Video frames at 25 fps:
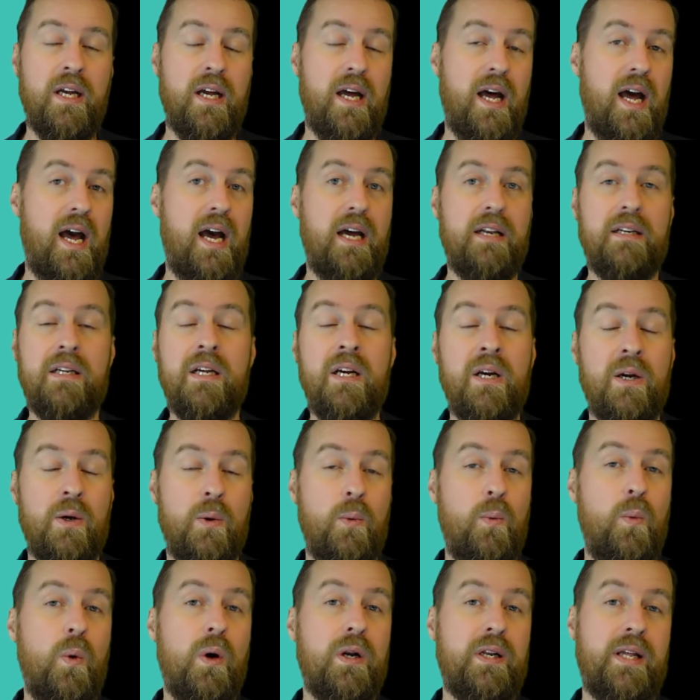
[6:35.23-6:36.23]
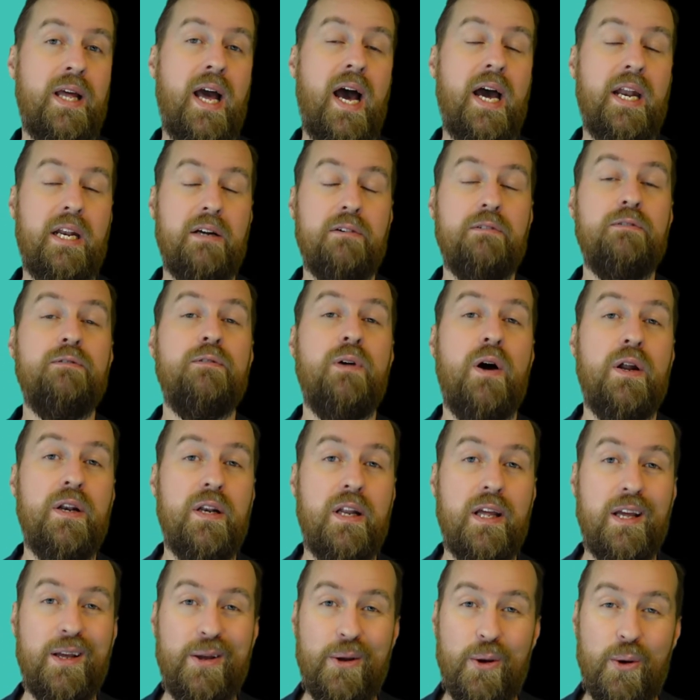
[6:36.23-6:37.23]
And what kind of
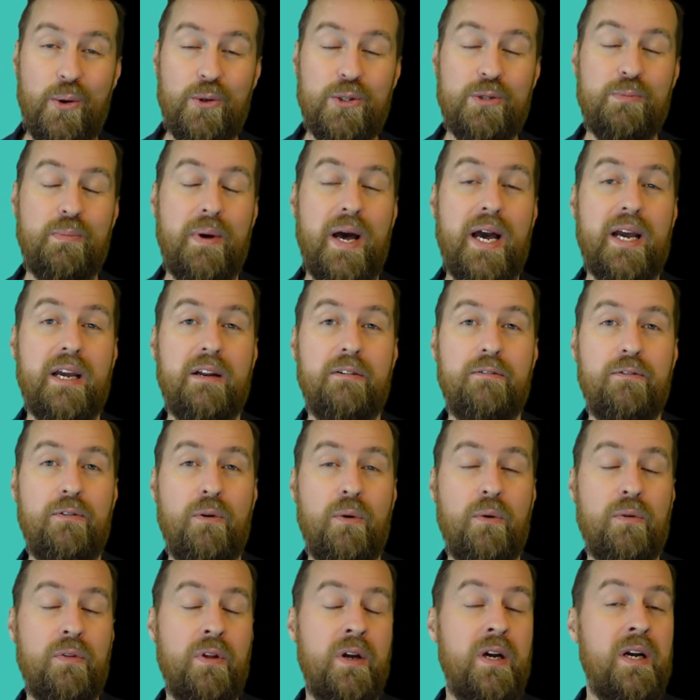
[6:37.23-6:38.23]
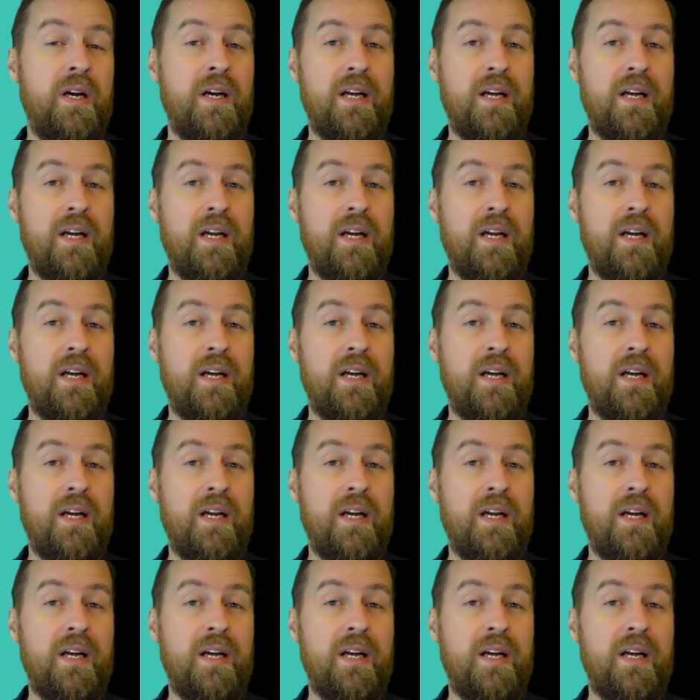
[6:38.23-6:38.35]
funding goes back and forth?